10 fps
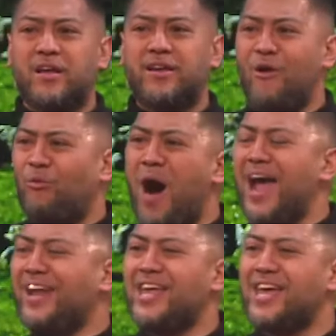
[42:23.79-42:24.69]
Now,
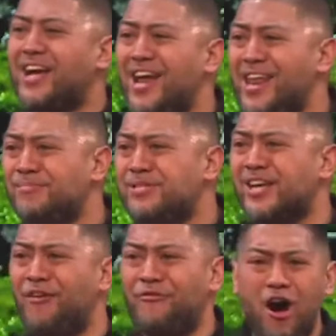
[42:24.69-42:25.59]
why did he cut
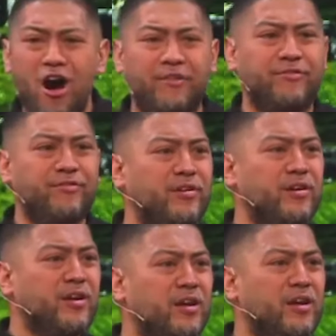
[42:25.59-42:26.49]
himself off
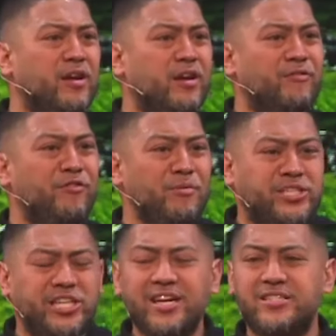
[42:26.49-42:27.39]
from
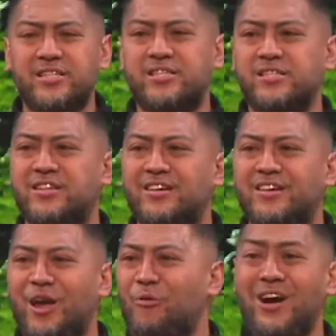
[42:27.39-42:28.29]
Jesus?
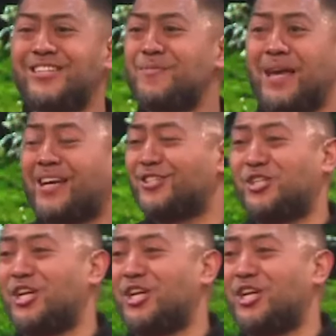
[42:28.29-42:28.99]
It wasn't because